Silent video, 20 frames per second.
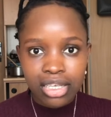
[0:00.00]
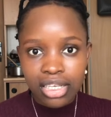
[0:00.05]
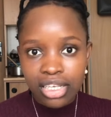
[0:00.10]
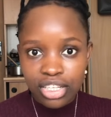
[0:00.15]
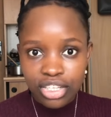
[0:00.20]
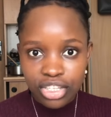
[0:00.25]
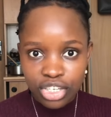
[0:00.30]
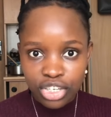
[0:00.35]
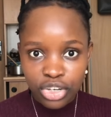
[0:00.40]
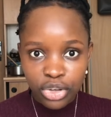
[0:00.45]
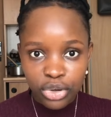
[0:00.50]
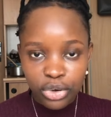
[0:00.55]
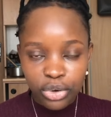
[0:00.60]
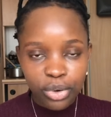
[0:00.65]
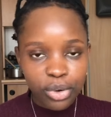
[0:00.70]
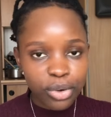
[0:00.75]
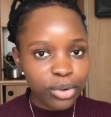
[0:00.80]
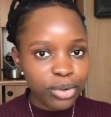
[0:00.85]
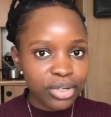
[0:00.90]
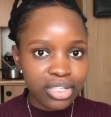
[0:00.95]
is in your
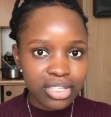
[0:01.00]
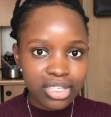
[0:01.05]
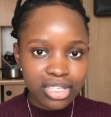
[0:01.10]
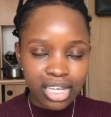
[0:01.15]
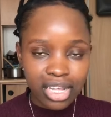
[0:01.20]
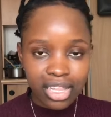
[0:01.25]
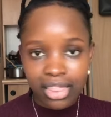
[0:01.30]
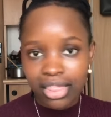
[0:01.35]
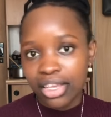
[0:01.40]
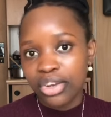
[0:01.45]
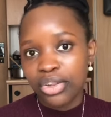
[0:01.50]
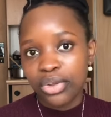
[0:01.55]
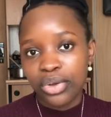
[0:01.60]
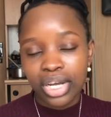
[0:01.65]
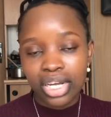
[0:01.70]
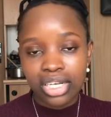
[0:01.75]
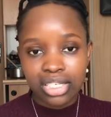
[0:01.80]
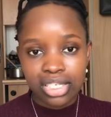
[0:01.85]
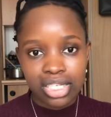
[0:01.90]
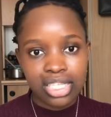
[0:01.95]
court, and then you
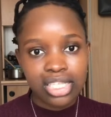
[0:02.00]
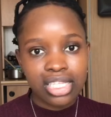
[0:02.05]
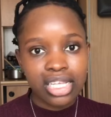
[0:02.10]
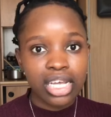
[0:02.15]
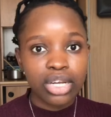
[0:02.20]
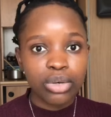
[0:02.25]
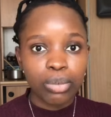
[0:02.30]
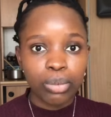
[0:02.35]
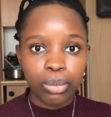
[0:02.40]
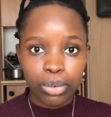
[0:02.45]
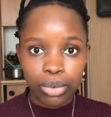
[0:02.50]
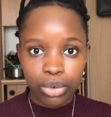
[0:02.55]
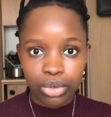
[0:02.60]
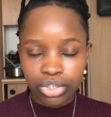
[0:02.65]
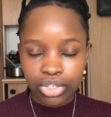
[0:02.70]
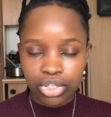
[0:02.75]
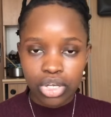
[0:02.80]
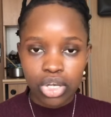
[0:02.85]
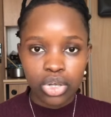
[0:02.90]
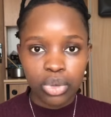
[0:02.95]
can decide
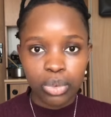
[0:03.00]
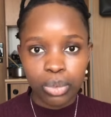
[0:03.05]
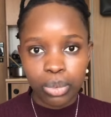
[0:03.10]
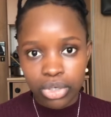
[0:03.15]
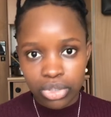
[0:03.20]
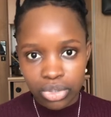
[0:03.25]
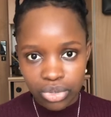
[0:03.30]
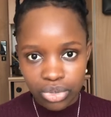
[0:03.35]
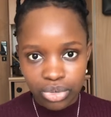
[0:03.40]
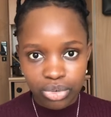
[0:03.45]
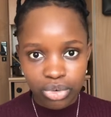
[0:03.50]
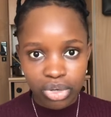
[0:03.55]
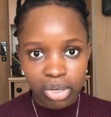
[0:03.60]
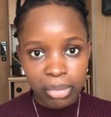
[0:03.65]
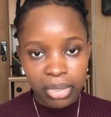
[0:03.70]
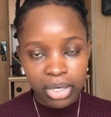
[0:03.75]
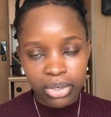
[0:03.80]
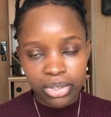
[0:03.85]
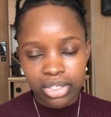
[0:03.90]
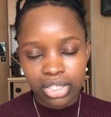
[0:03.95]
what you want to do
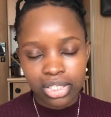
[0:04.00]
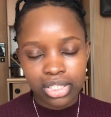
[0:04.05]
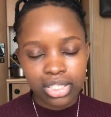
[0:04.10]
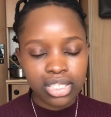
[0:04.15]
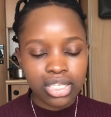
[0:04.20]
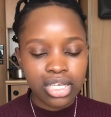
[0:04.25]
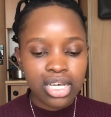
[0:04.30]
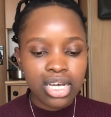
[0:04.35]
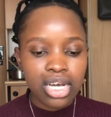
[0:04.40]
about it.